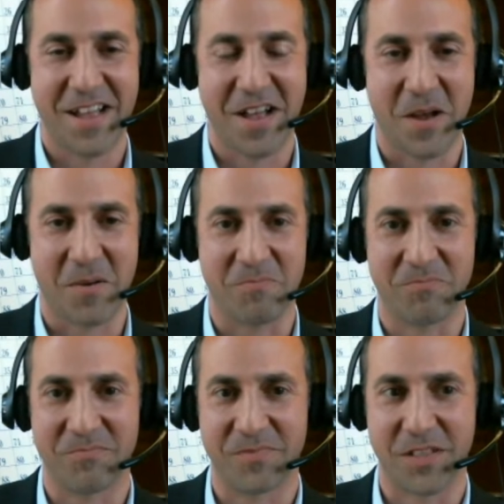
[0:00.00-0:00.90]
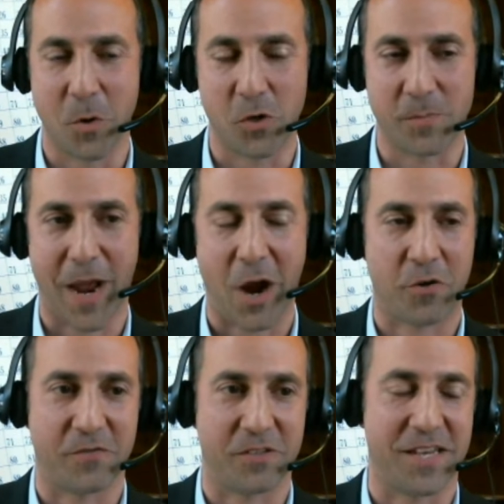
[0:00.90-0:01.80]
um, the most
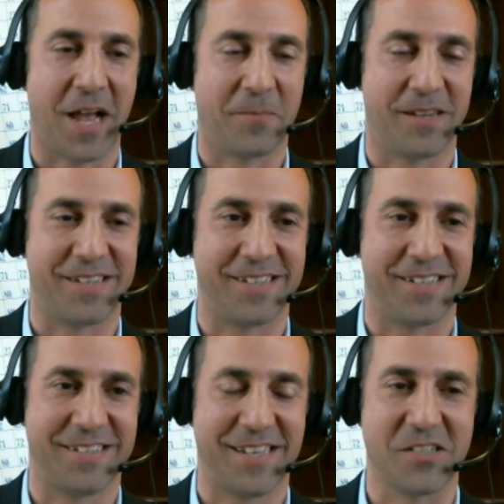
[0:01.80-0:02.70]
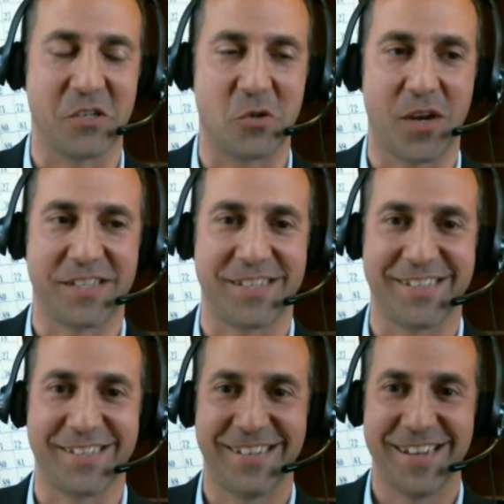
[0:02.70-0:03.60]
powerful topic. That's a good
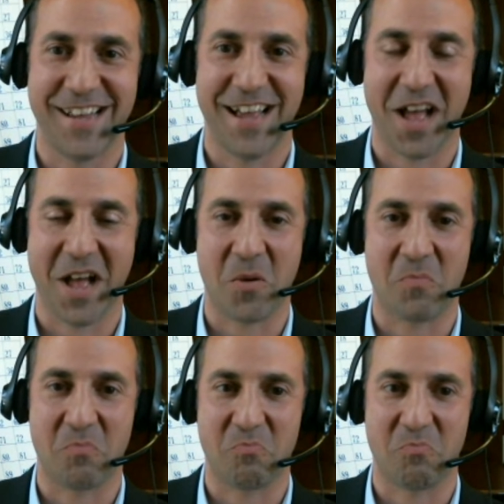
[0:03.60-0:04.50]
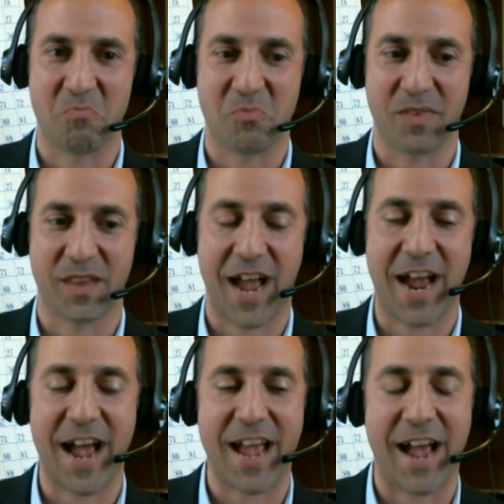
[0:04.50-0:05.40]
question. Um,
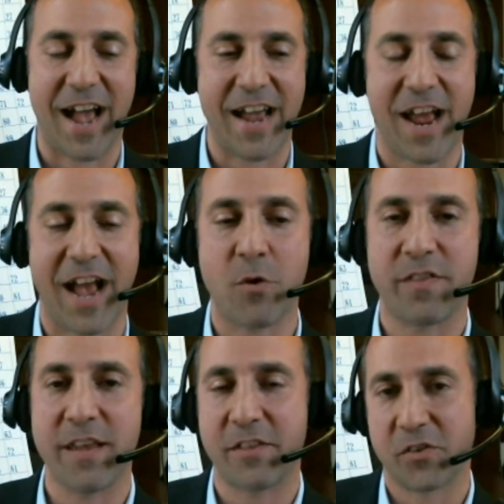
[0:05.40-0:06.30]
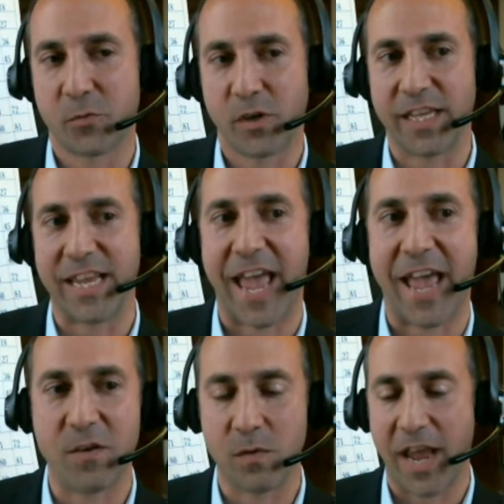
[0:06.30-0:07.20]
I, I I, don't think there's really
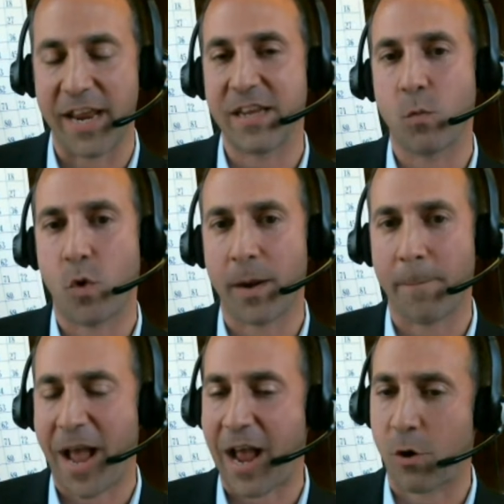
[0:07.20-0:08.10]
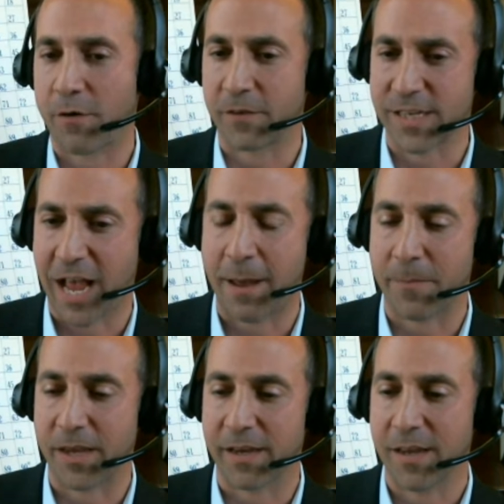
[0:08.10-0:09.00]
an, any one powerful
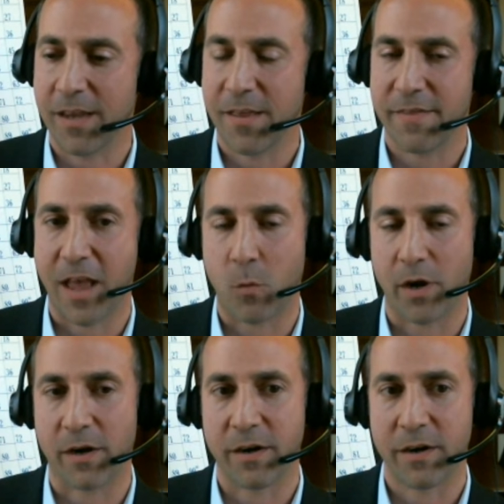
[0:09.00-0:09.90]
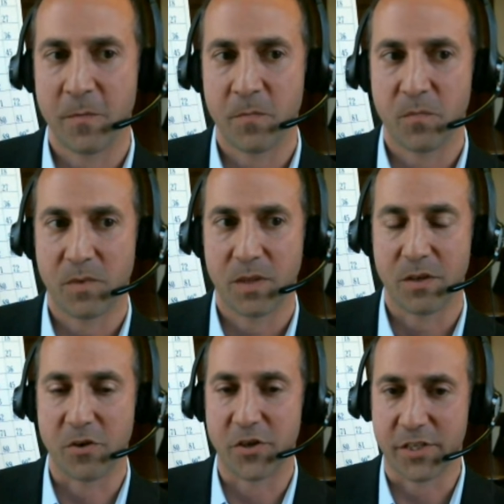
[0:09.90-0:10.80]
topic that where
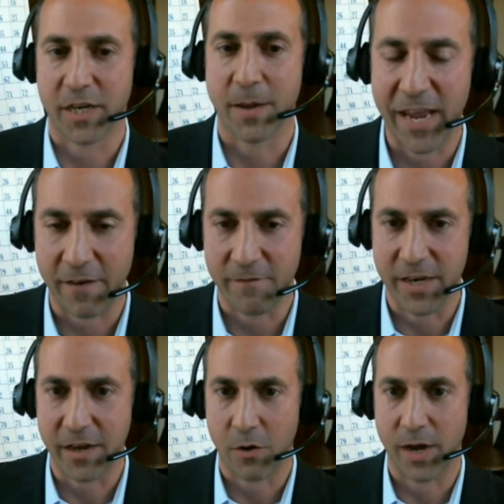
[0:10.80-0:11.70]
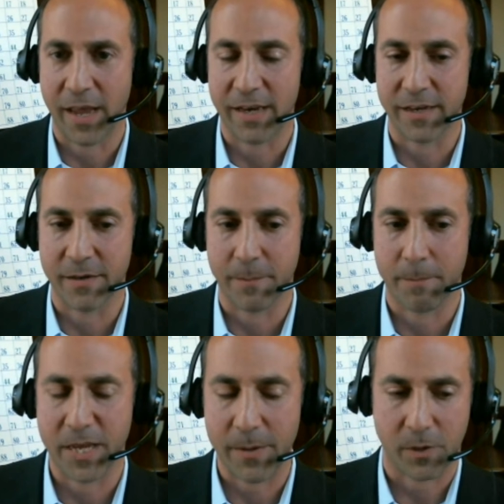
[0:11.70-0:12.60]
you're just going to make a video and
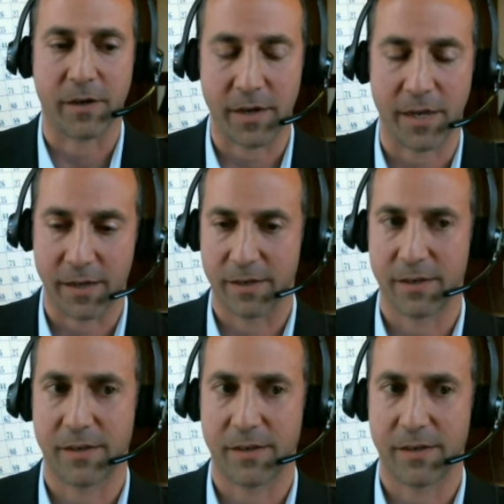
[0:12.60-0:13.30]
people are going to